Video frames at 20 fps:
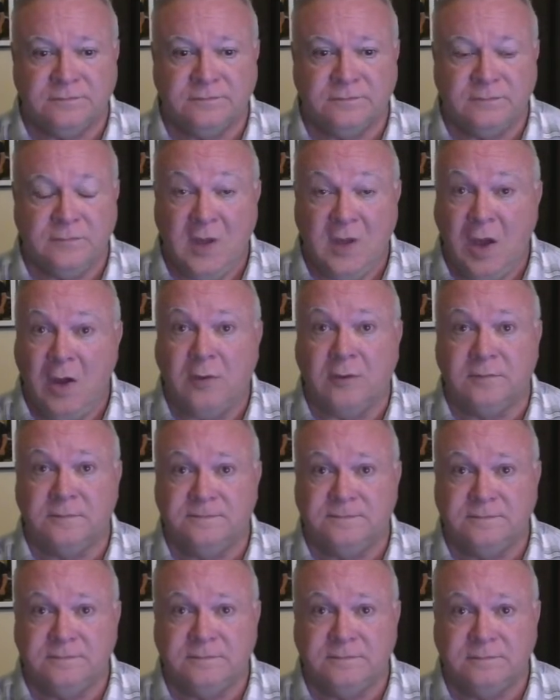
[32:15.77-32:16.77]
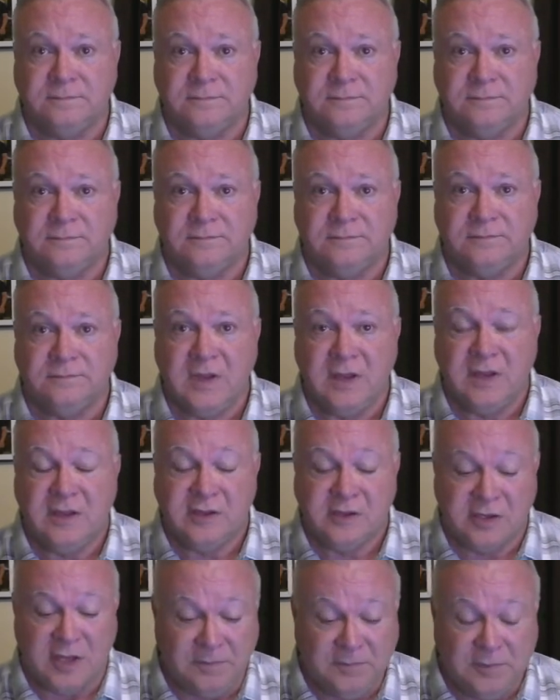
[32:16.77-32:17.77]
No.
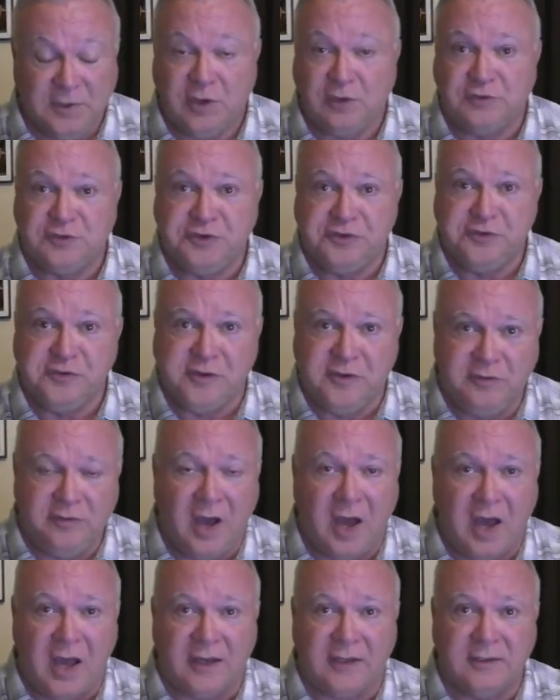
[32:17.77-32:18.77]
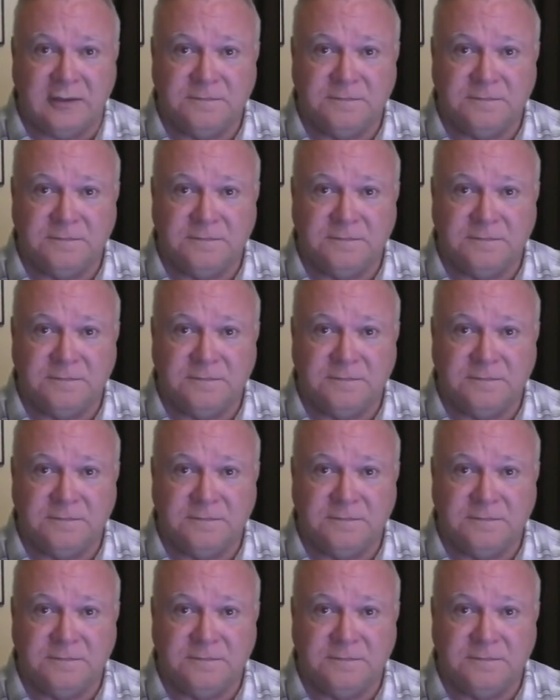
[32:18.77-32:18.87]
Some cultures do not.